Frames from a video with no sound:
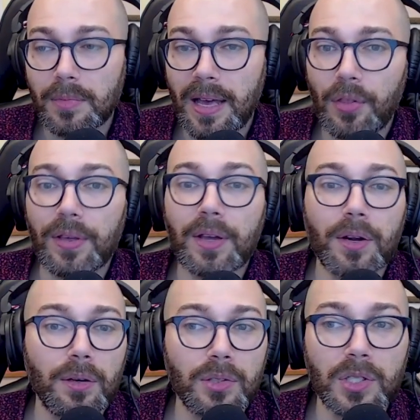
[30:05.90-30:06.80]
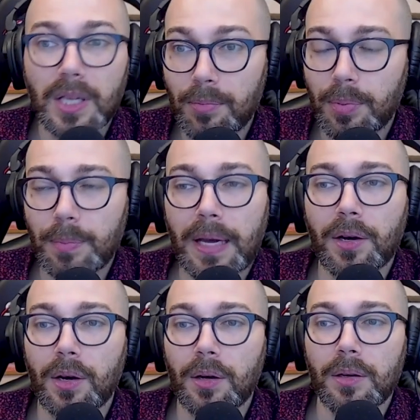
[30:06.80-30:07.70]
healthier, sleep
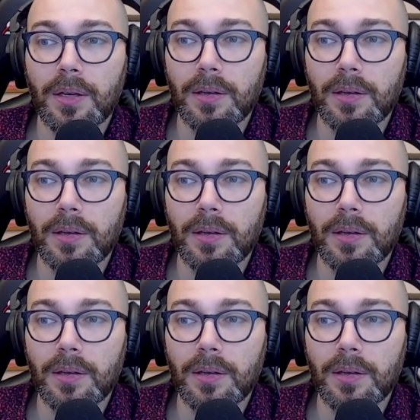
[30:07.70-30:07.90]
better,